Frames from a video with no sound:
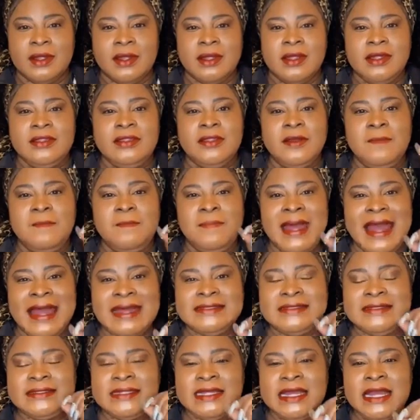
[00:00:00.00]
The
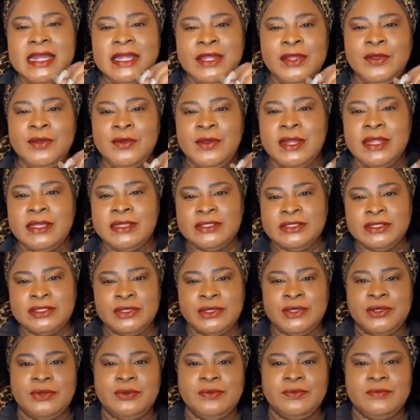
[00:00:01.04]
best thing you can
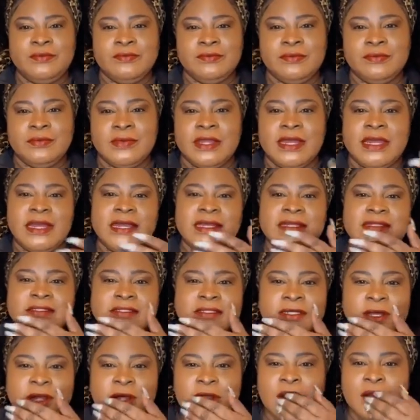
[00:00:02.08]
do is to
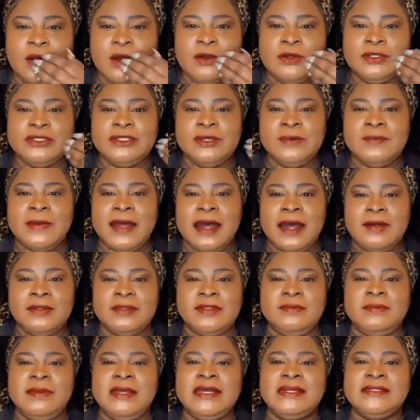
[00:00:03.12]
close your mouth,
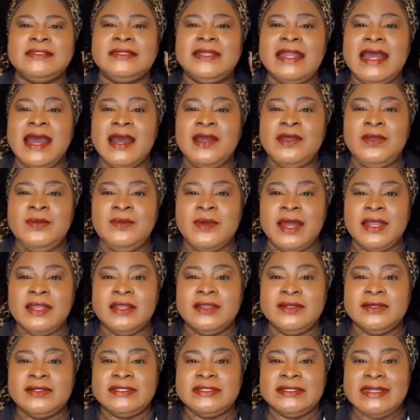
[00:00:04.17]
because now you
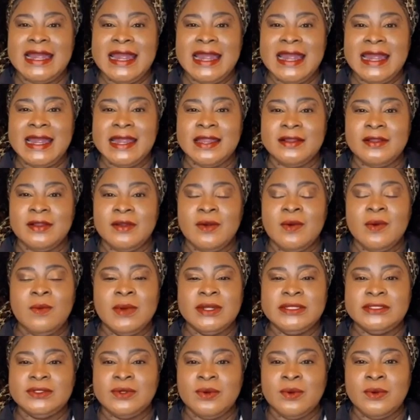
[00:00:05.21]
understand
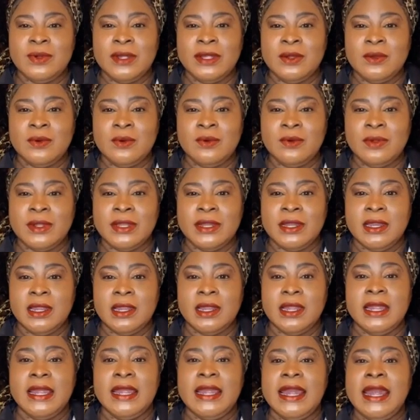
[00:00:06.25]
what's going on,
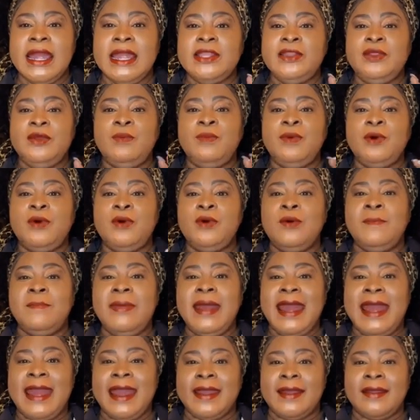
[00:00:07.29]
and you pull
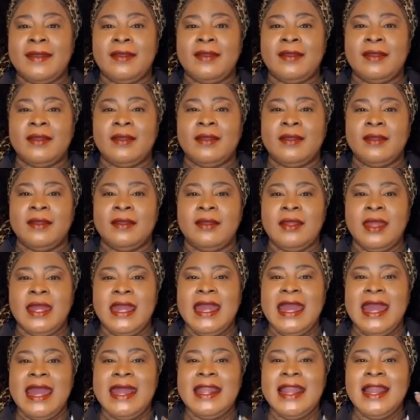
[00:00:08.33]
back
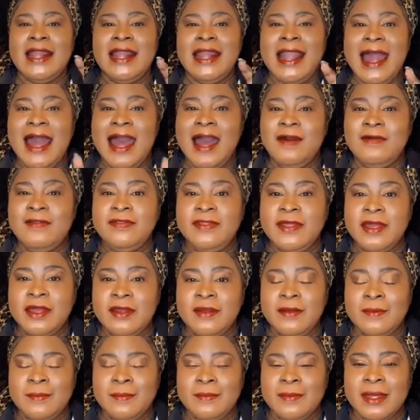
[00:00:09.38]
and allow
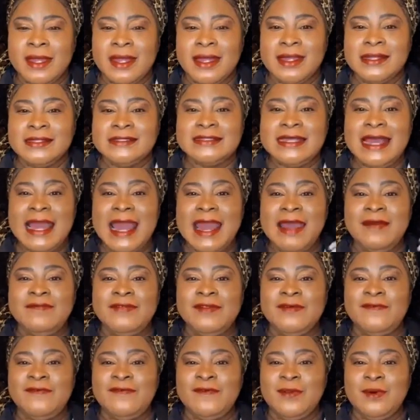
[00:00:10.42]
them to have the
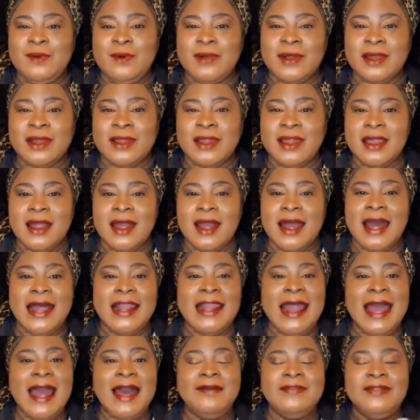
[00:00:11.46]
floor.
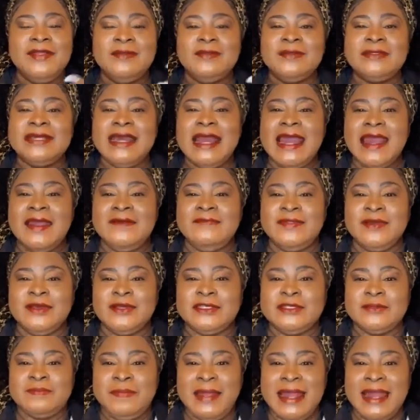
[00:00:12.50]
Allow them to have their
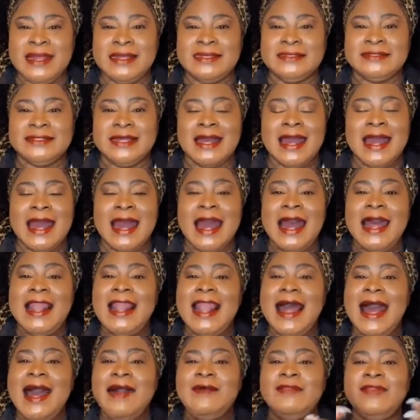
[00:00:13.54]
space.
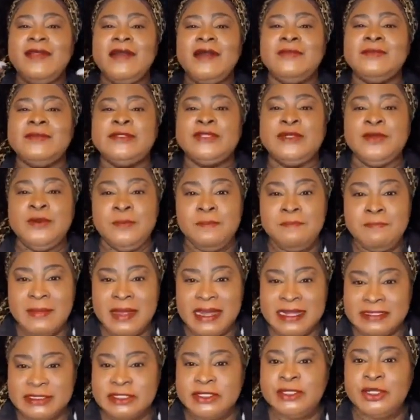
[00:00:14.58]
Allow them to
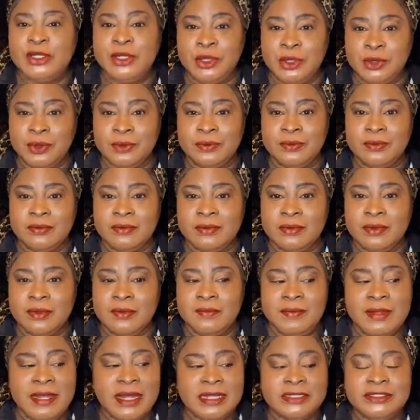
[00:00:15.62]
miss you,
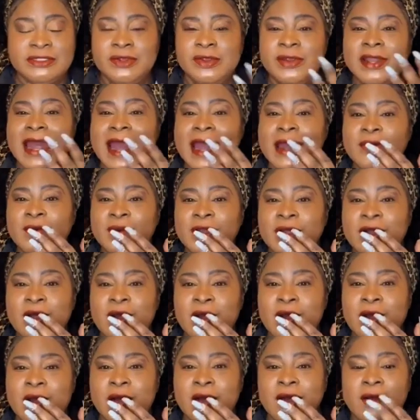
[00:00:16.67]
because you're not going to
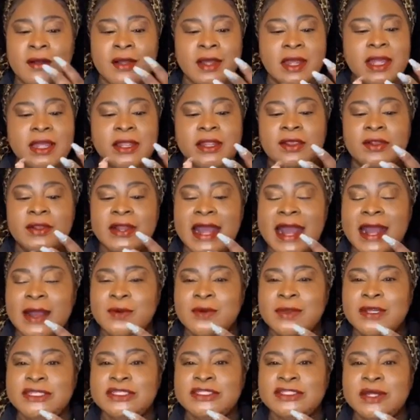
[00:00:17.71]
call, you're not
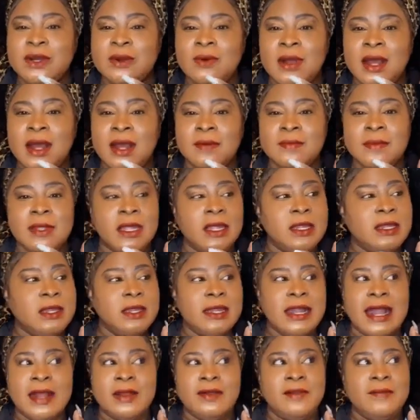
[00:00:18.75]
going to show up, you're
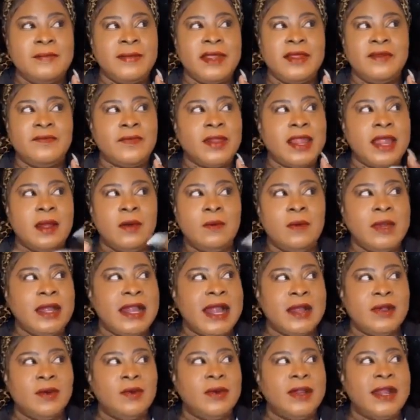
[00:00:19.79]
not going to be around. We're
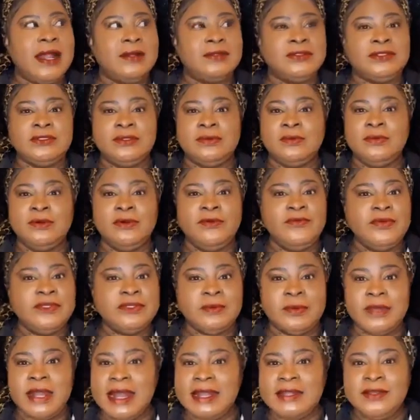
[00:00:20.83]
not going out to the movies. We're
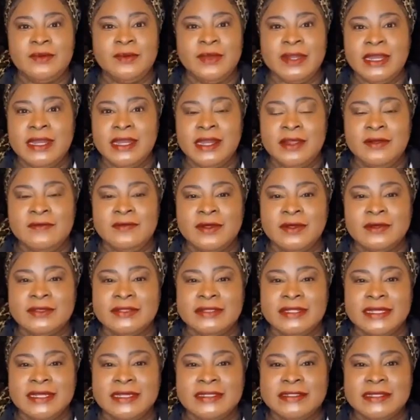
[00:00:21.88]
not doing any of those
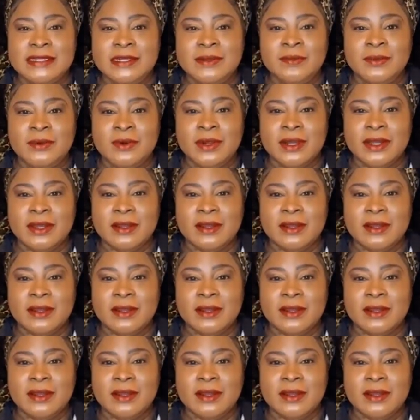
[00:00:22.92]
things anymore.